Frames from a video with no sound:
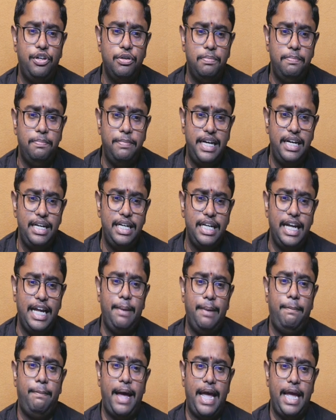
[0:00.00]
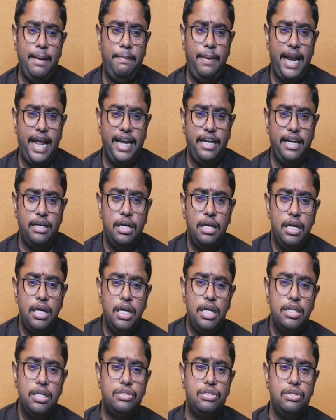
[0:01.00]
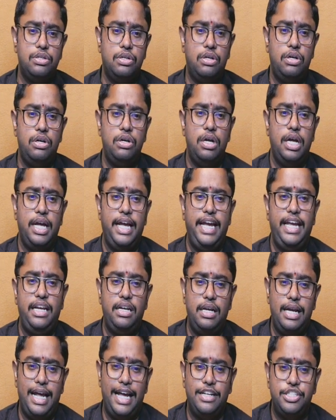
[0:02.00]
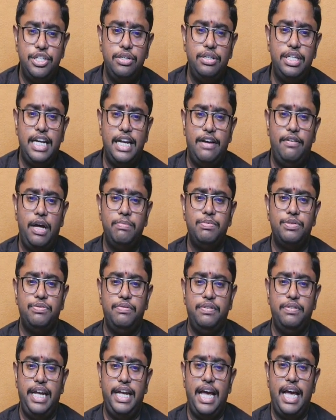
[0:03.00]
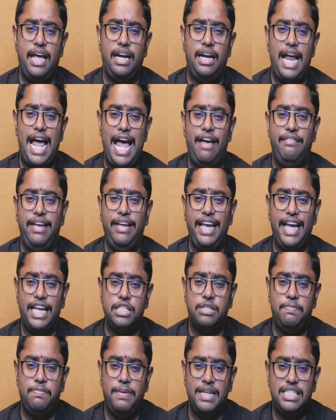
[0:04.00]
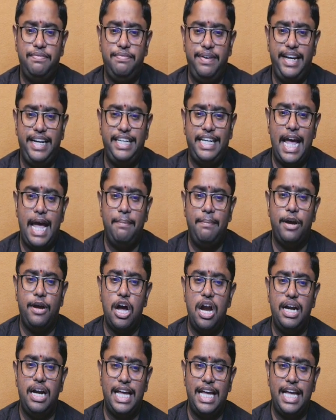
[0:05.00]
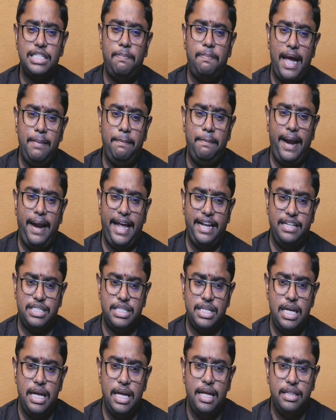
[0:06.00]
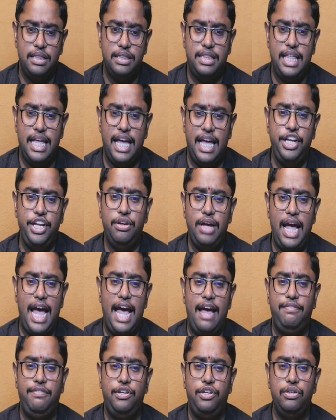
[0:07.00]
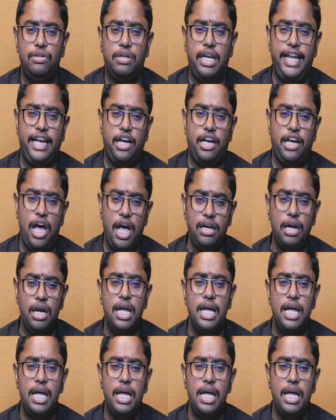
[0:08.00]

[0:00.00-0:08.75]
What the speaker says: to build a pipeline. So in Azure DevOps we are having a specific tab called as pipelines. Then you have to click on